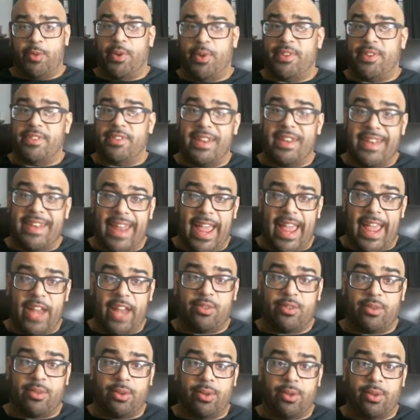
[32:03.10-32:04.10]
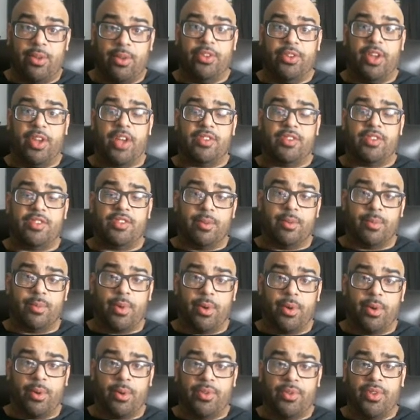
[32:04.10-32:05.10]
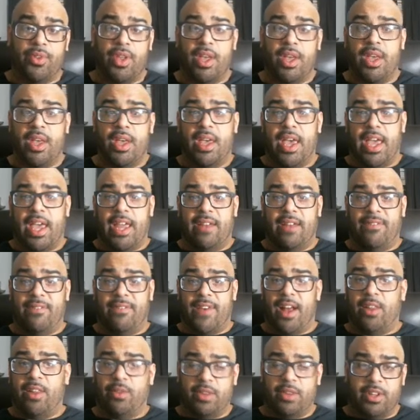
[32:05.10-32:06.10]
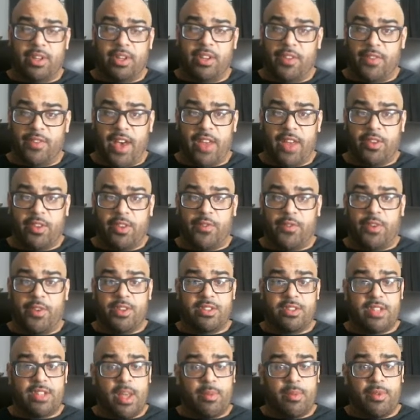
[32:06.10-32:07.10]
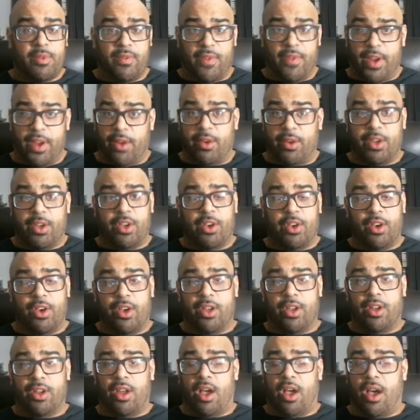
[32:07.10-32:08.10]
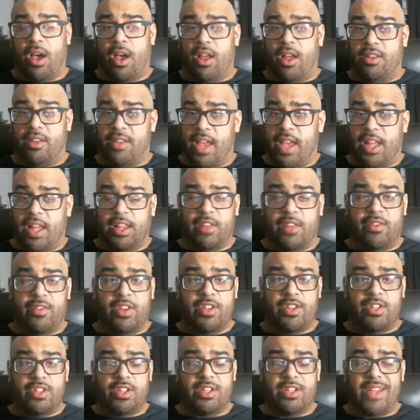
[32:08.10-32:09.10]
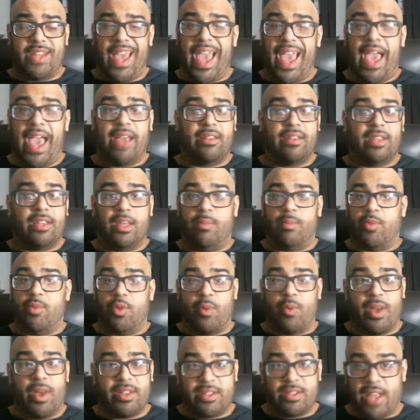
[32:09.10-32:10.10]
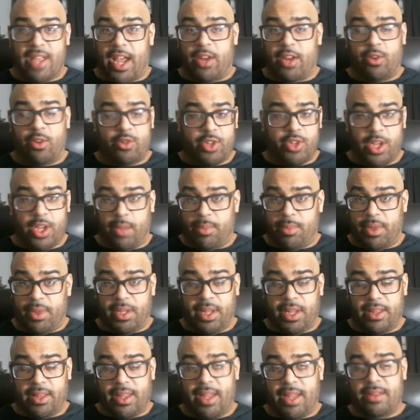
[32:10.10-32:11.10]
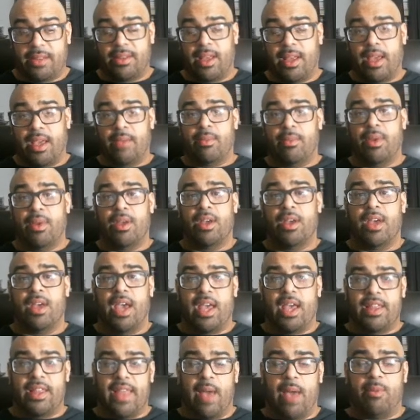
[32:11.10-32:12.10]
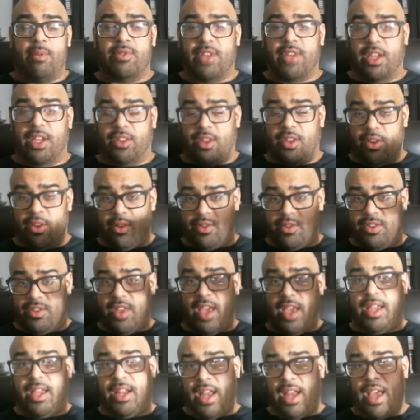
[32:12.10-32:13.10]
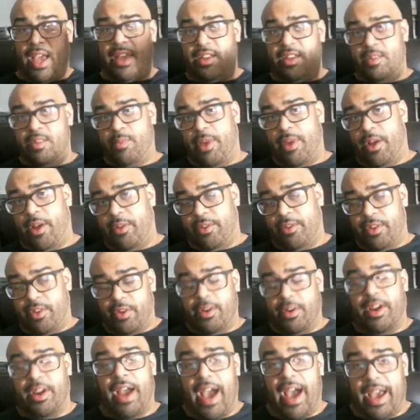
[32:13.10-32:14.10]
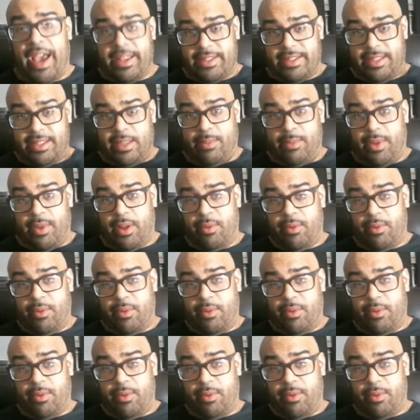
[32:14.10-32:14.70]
the natural Dustin Rhodes and followed in his father's footsteps. Very good television tag team U.S. title champion at that time. And that was like their second highest belt, their IC belt, we'll